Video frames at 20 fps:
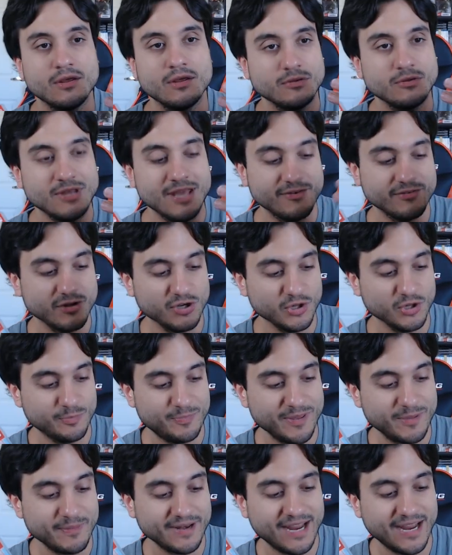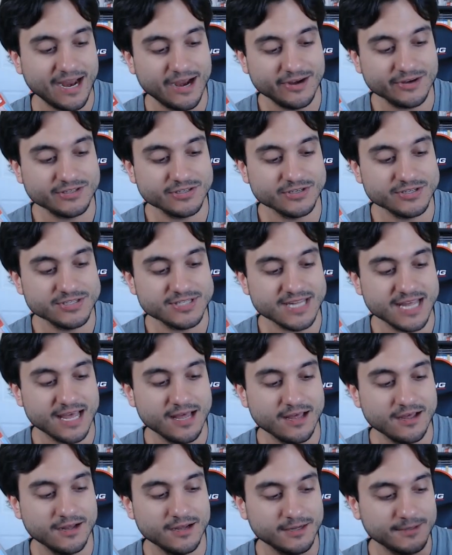You have your little Pikmin characters
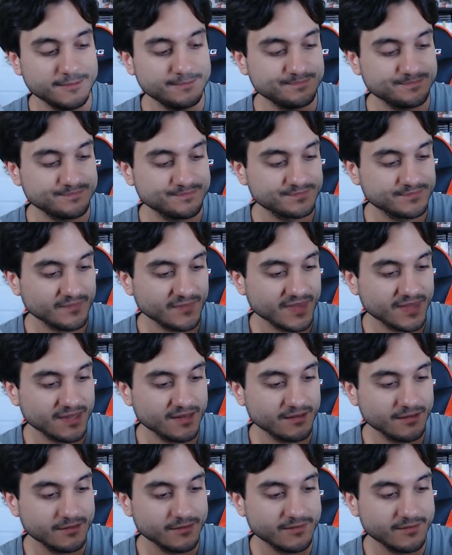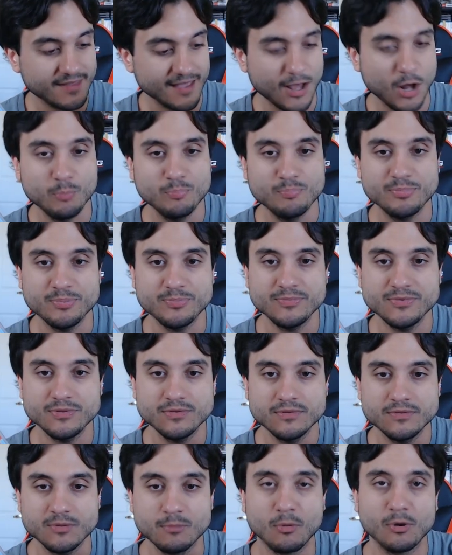that help.
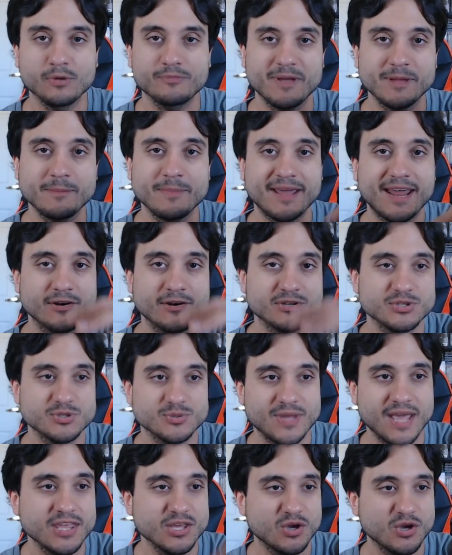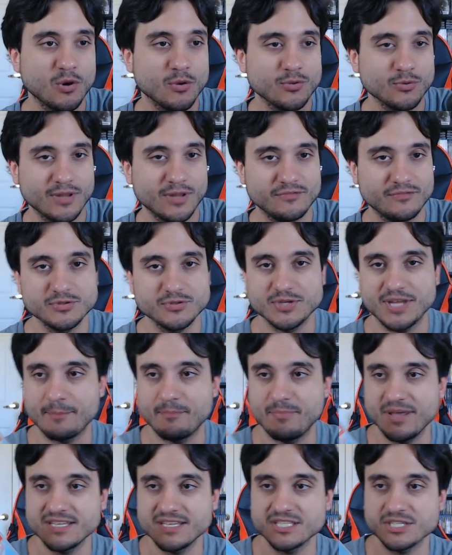The more Pikmin characters you get, you go through levels. You get
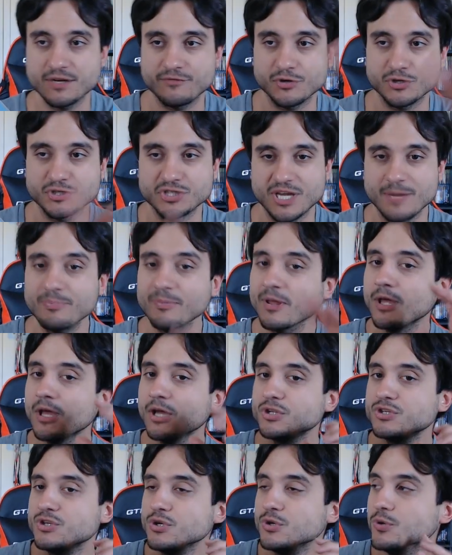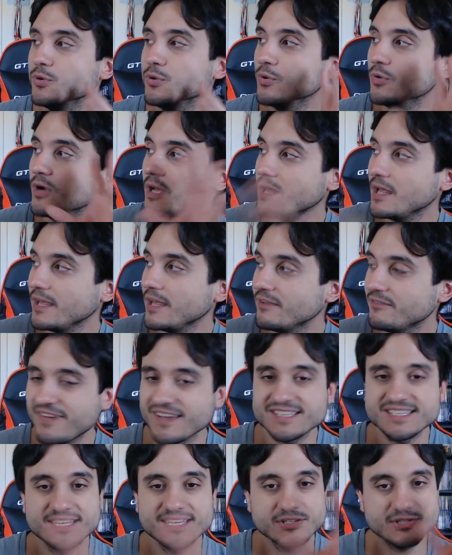pieces of your ship to
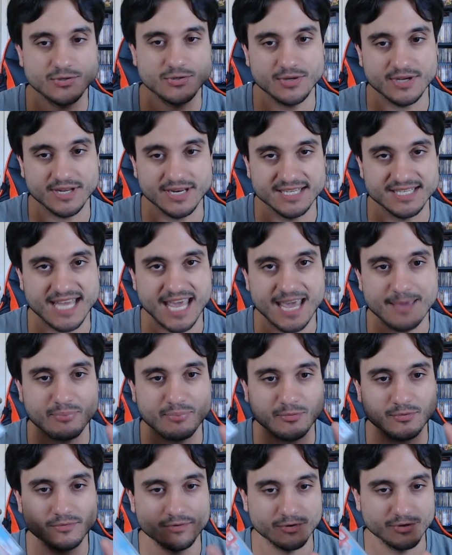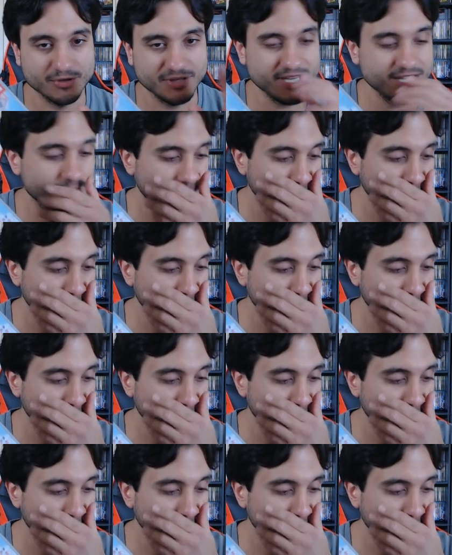fix it so you can escape or leave.